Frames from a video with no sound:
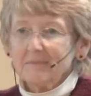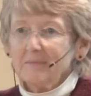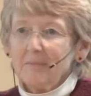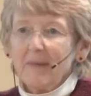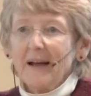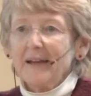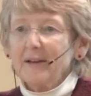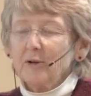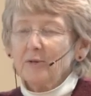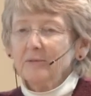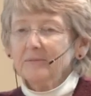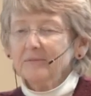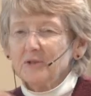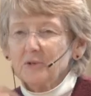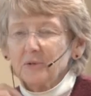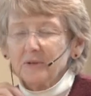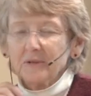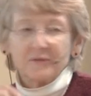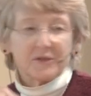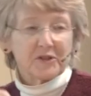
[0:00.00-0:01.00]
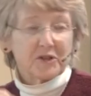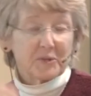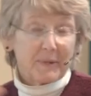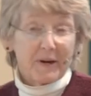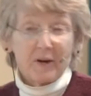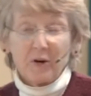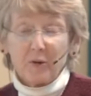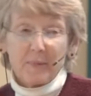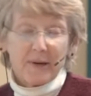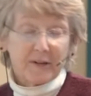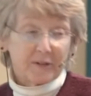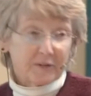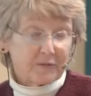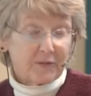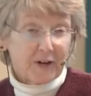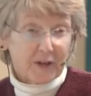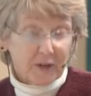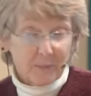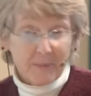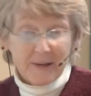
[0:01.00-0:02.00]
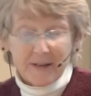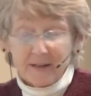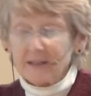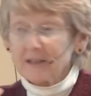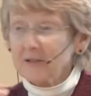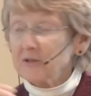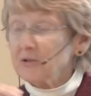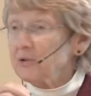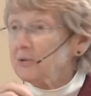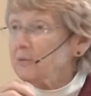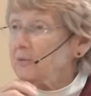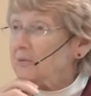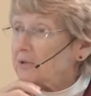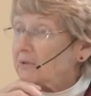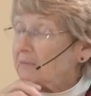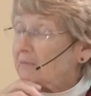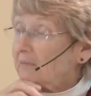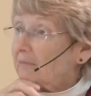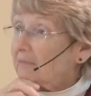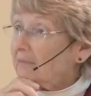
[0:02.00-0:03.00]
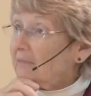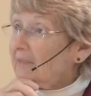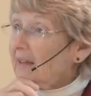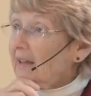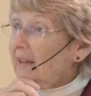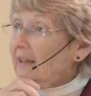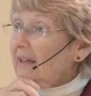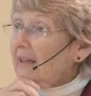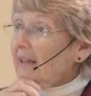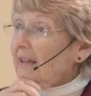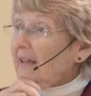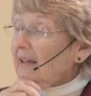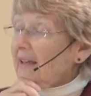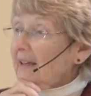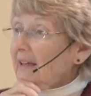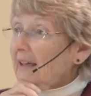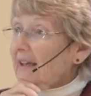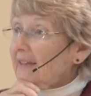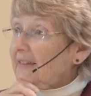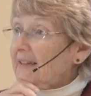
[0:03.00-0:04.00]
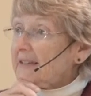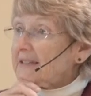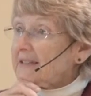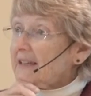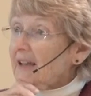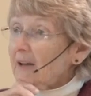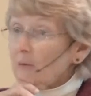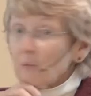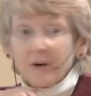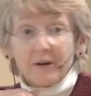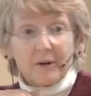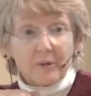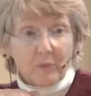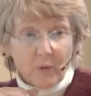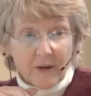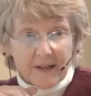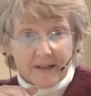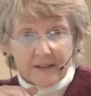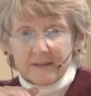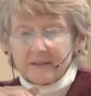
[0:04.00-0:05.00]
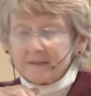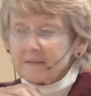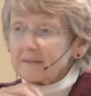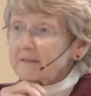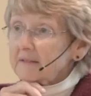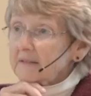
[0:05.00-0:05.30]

my own sort of despair about environmental issues, and that's not where it went.